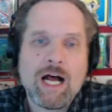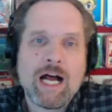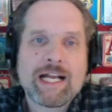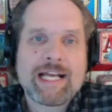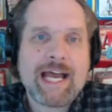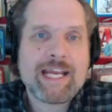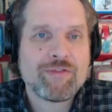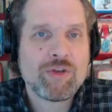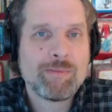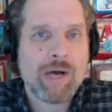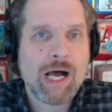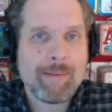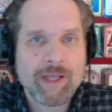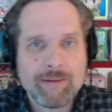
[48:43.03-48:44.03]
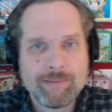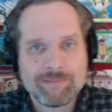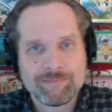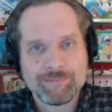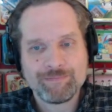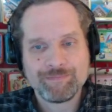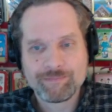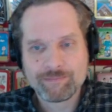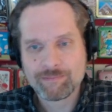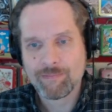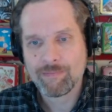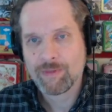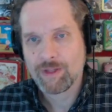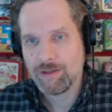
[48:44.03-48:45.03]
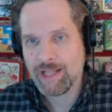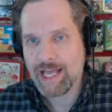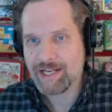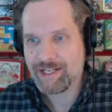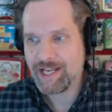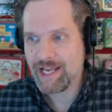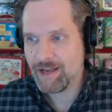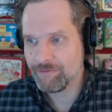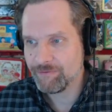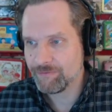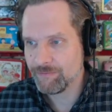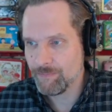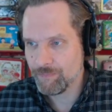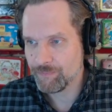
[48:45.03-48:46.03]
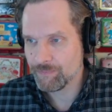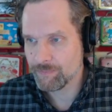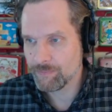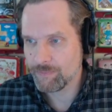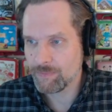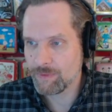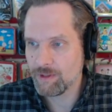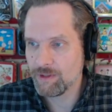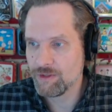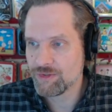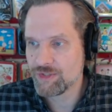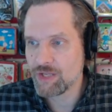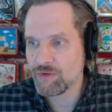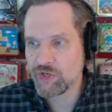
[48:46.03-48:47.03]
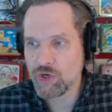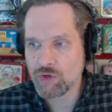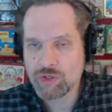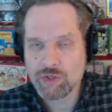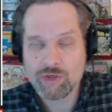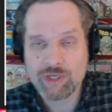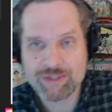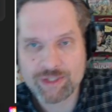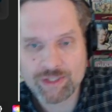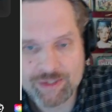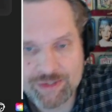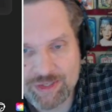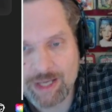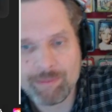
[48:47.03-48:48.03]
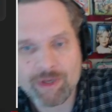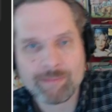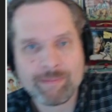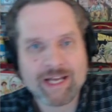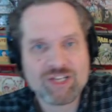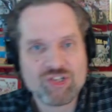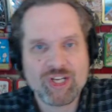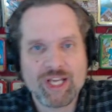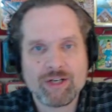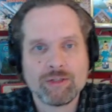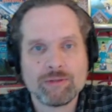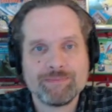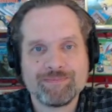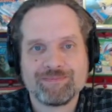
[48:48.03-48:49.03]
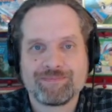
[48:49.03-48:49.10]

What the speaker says: Kind of you, Mama. Glad to have Senryoku as a sub on my channel.